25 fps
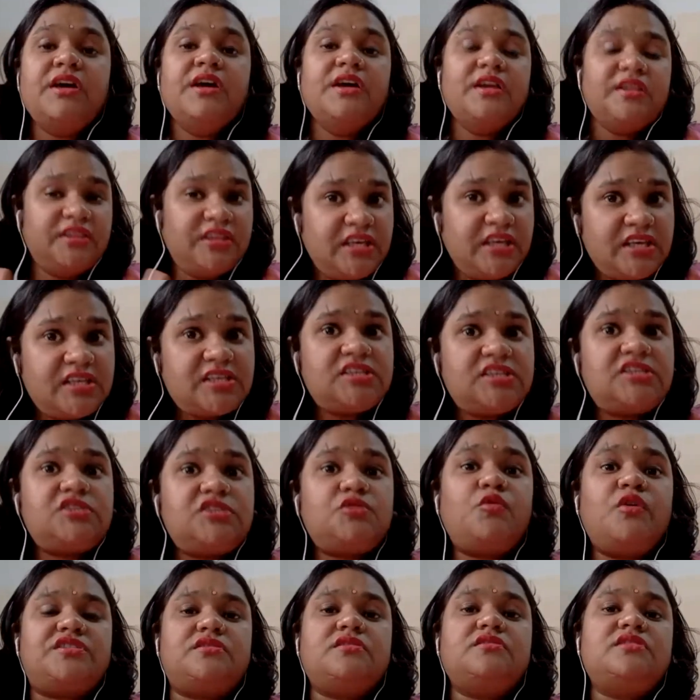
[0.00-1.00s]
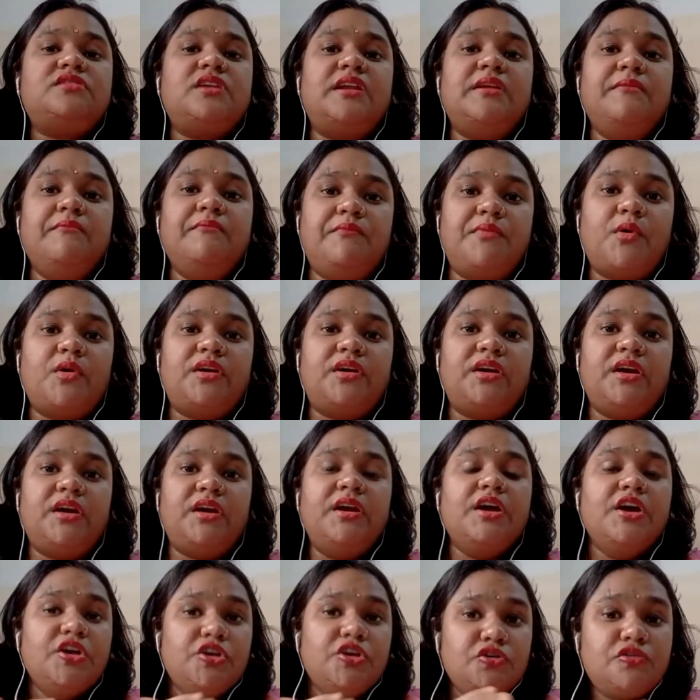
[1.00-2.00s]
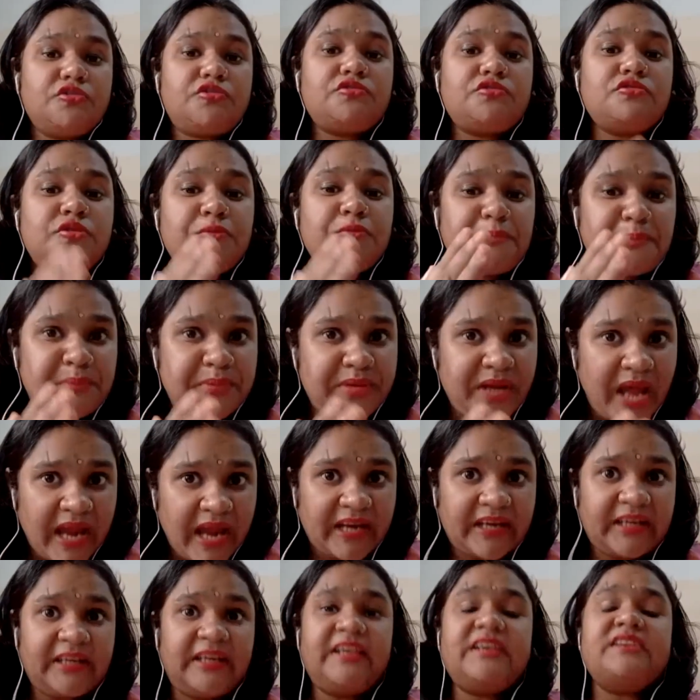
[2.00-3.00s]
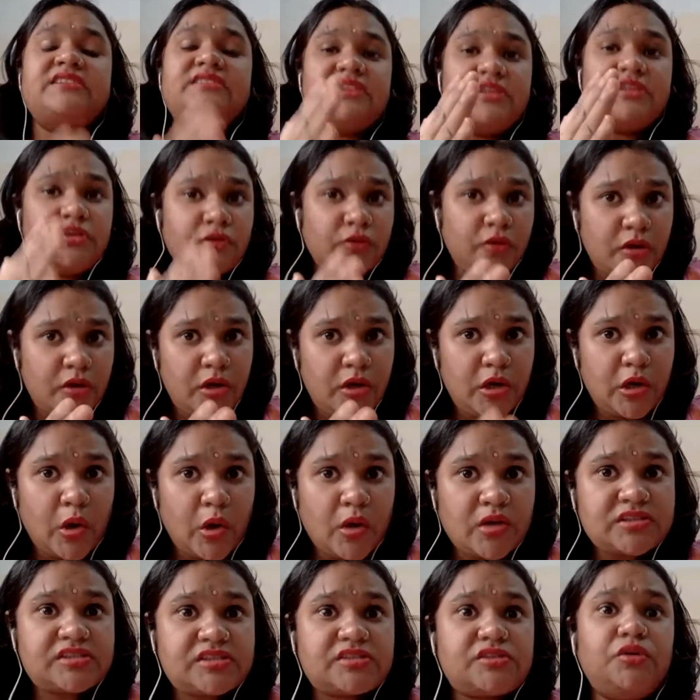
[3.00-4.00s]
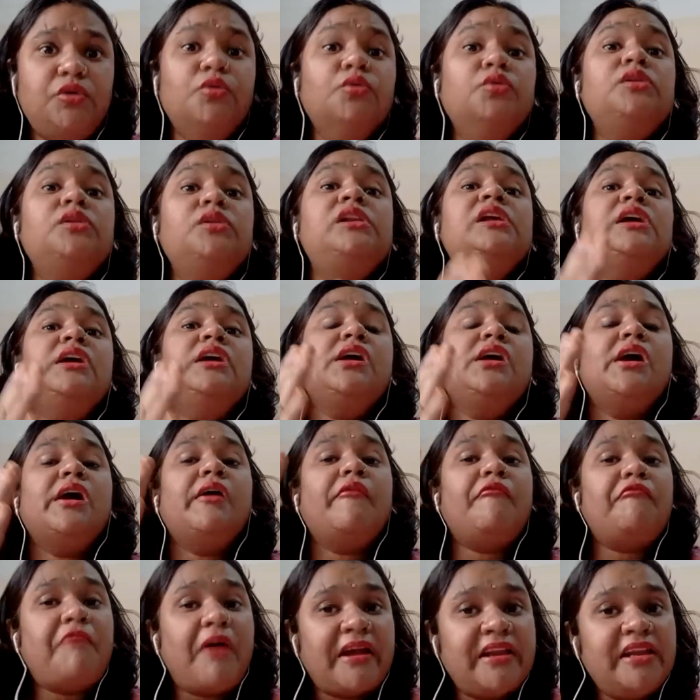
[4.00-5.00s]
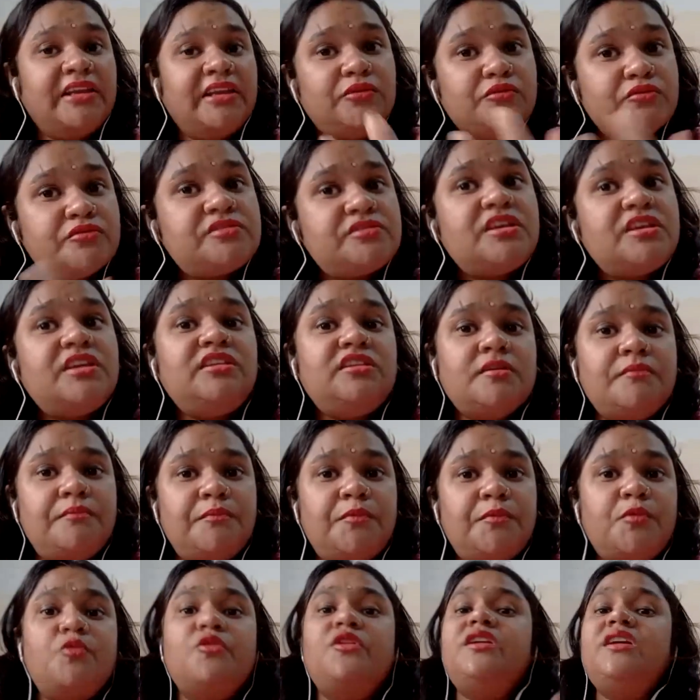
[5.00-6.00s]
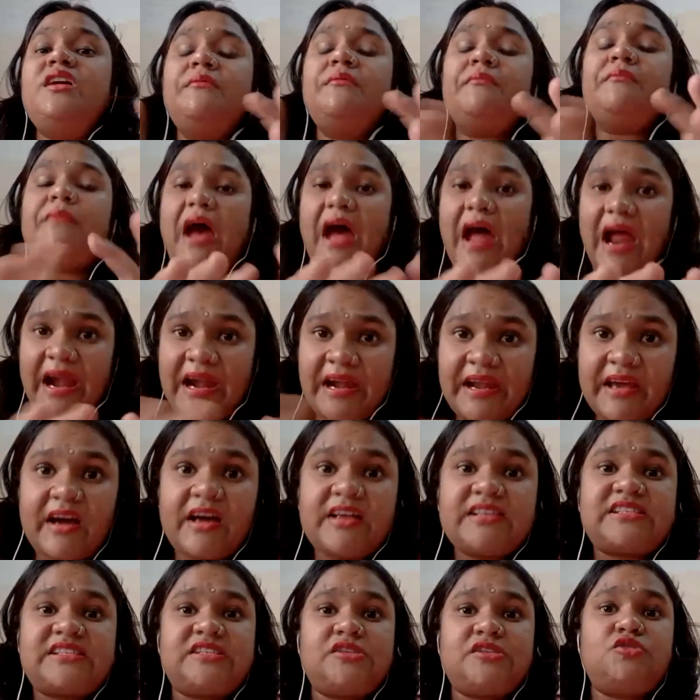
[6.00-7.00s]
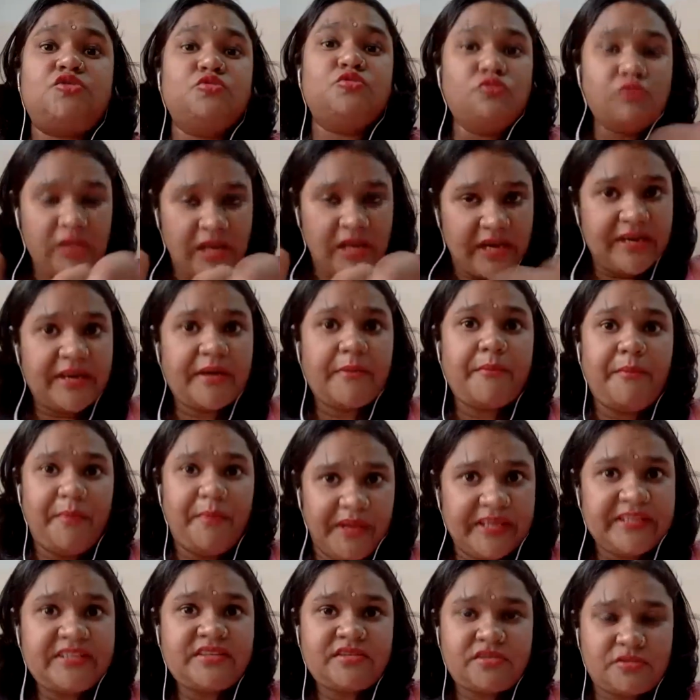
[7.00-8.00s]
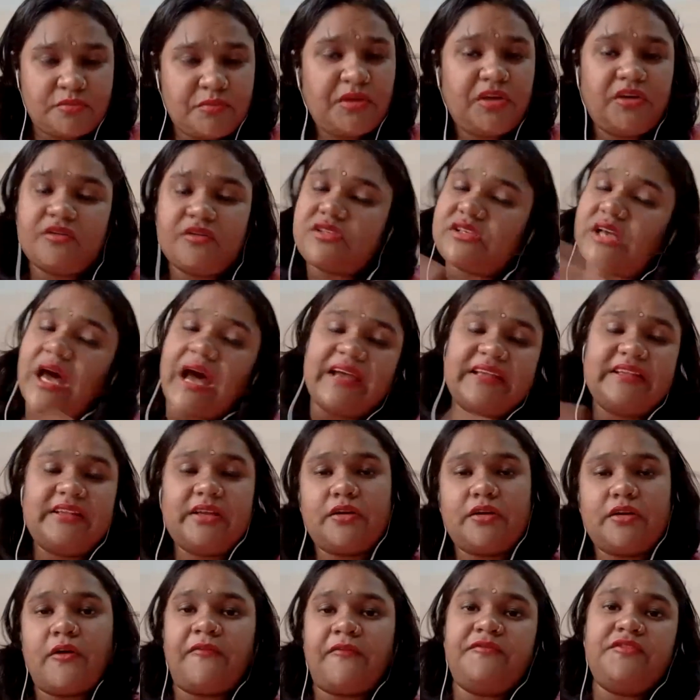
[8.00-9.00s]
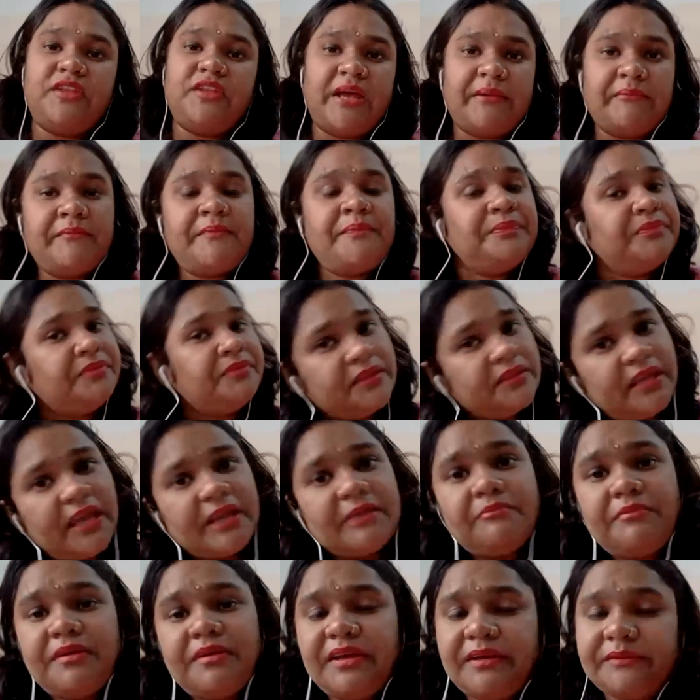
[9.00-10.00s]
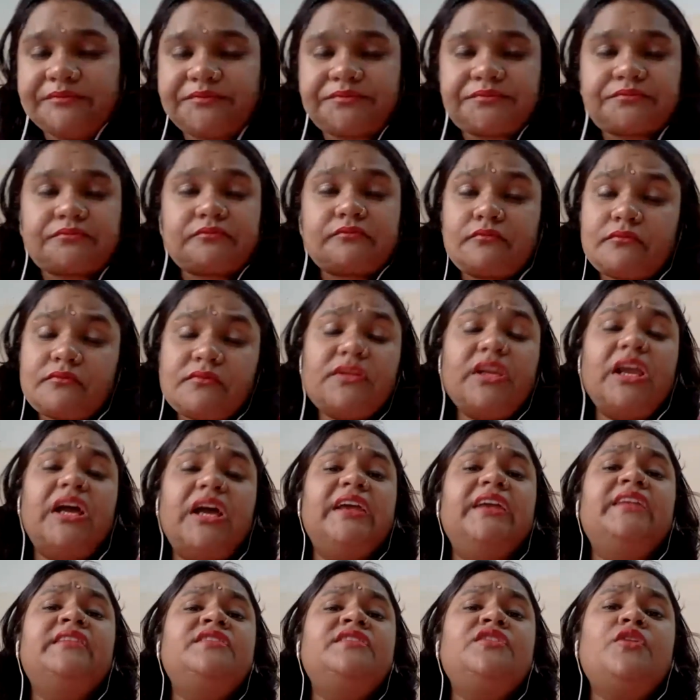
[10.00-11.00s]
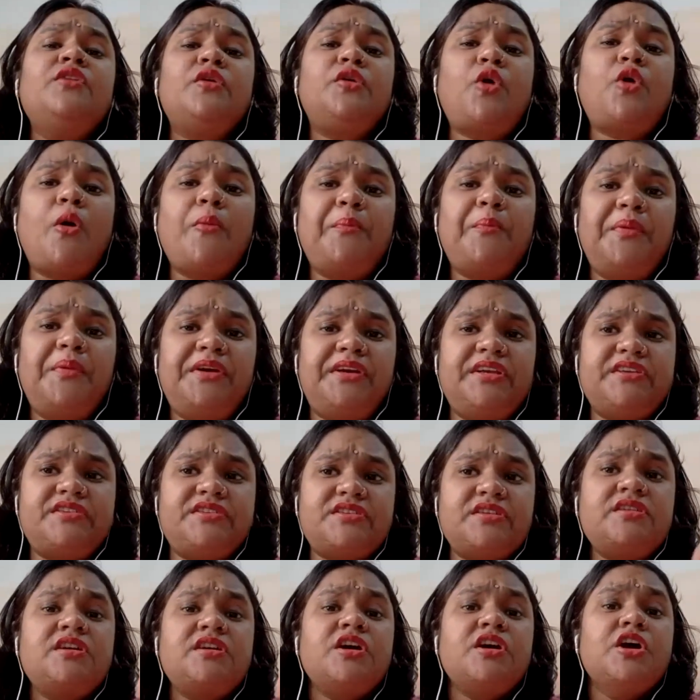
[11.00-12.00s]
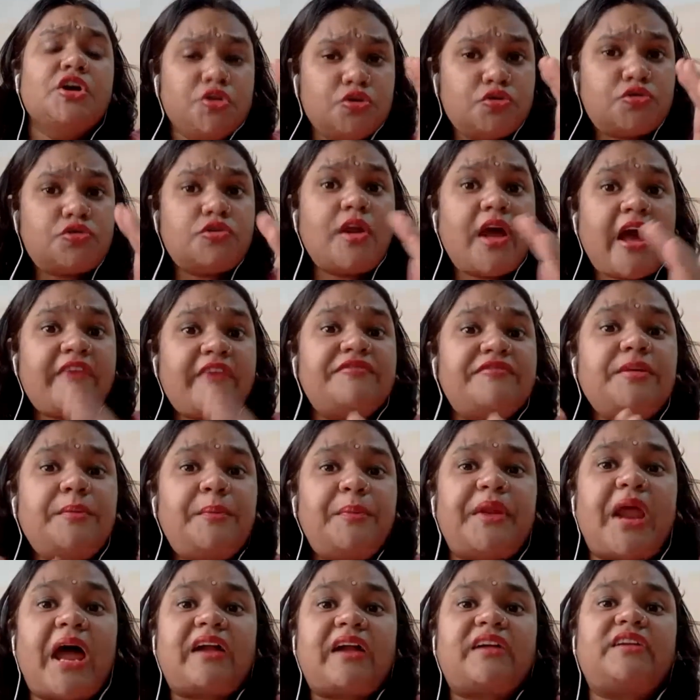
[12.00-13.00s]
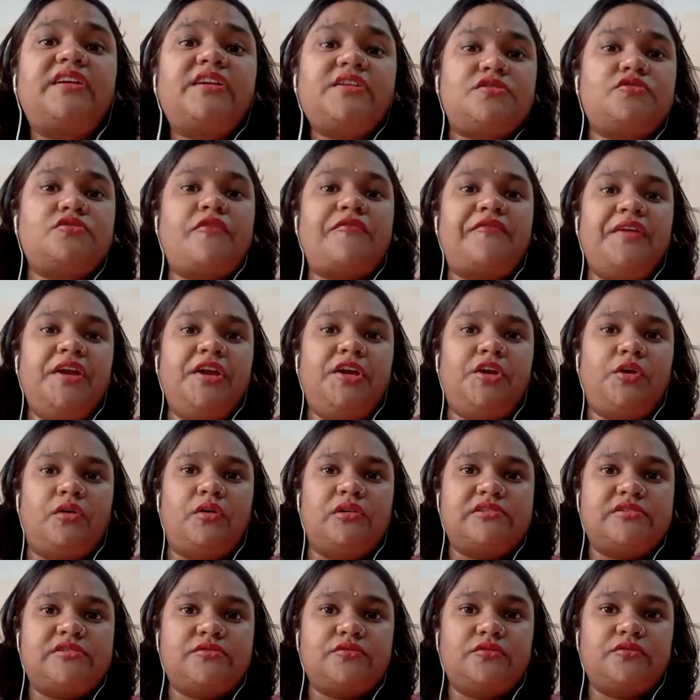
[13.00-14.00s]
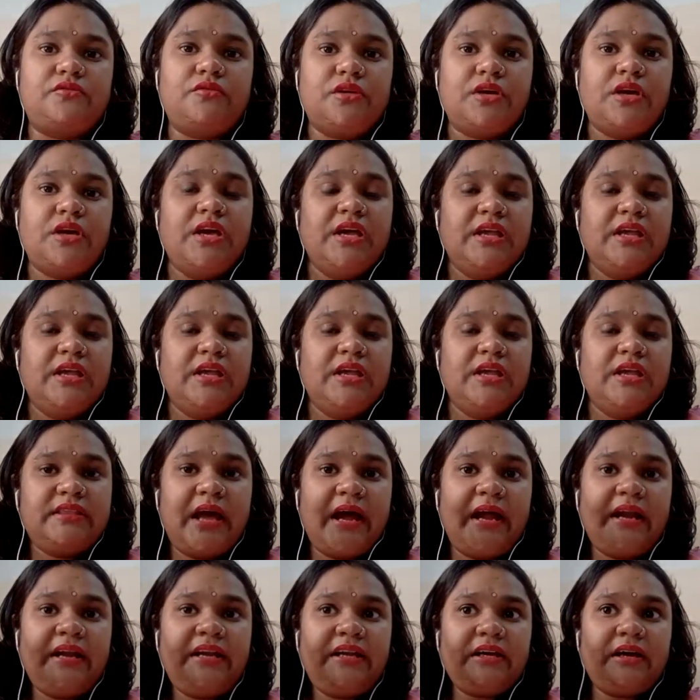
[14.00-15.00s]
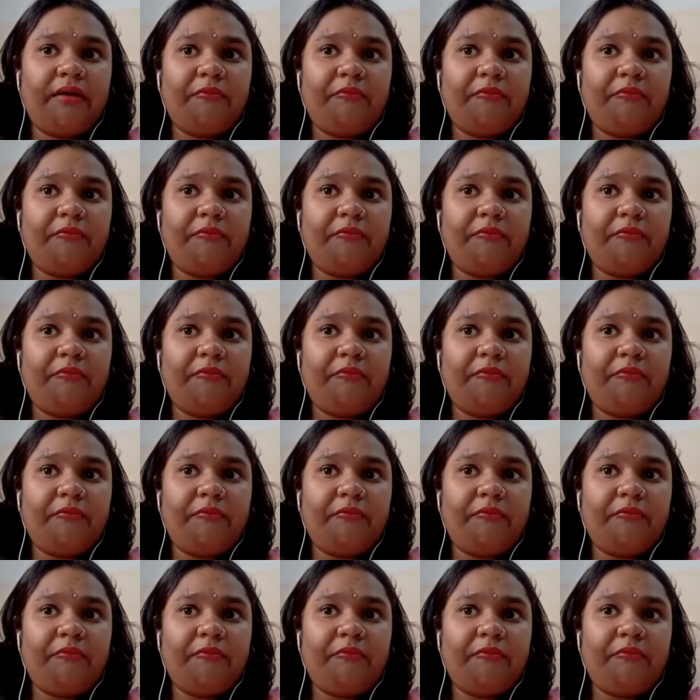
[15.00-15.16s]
These questions are important. You should practice in your law school while using the podium and a stool and a bench, because either of them can be in your competition. You should have the practice of it also, that